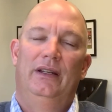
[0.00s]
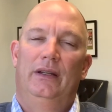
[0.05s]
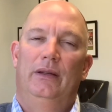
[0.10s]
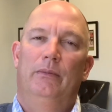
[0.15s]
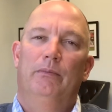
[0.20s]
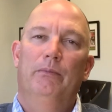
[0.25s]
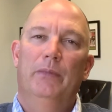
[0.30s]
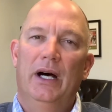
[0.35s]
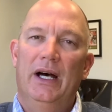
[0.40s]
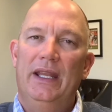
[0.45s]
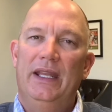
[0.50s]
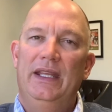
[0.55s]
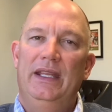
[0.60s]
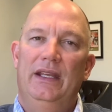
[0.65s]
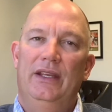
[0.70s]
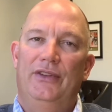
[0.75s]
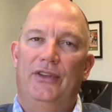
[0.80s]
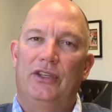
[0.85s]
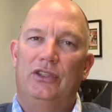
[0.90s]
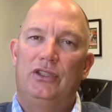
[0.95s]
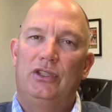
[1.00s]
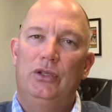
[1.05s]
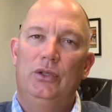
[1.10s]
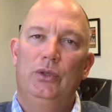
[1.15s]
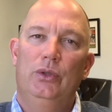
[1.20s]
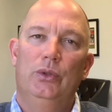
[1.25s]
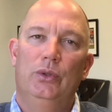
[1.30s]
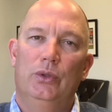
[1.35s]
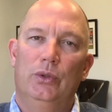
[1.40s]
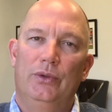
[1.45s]
Money is a
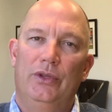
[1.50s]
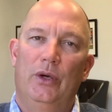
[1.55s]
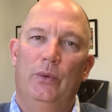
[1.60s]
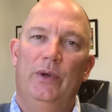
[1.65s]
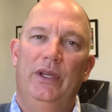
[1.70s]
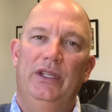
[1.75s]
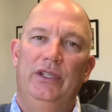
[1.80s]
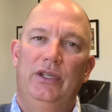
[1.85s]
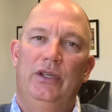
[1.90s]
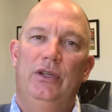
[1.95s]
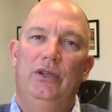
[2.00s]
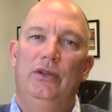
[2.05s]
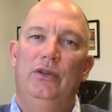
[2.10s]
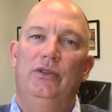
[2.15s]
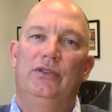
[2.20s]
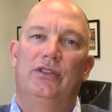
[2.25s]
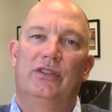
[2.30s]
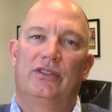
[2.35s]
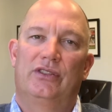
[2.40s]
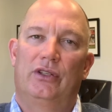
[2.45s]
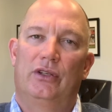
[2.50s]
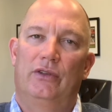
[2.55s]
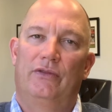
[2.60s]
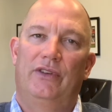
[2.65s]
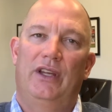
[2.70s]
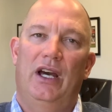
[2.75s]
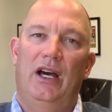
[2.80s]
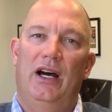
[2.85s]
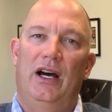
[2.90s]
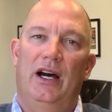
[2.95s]
tool that we use to serve
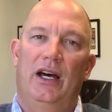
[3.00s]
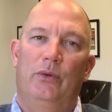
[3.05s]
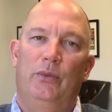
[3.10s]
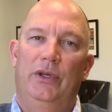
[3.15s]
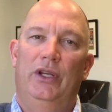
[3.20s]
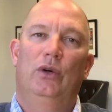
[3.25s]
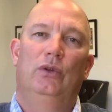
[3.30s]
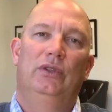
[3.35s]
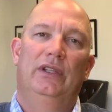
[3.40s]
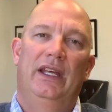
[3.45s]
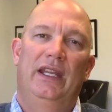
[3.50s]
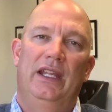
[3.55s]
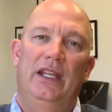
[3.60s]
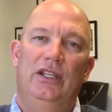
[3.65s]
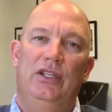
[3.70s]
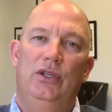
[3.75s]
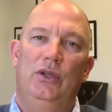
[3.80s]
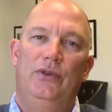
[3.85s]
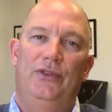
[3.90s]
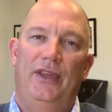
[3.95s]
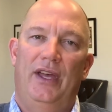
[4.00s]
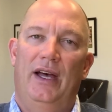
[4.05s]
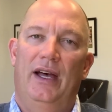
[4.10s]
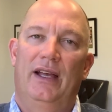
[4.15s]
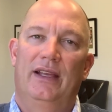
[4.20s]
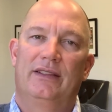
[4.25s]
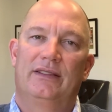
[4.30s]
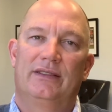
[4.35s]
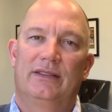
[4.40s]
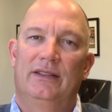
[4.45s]
God. We don't let it use
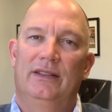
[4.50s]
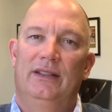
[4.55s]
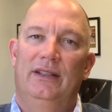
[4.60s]
us.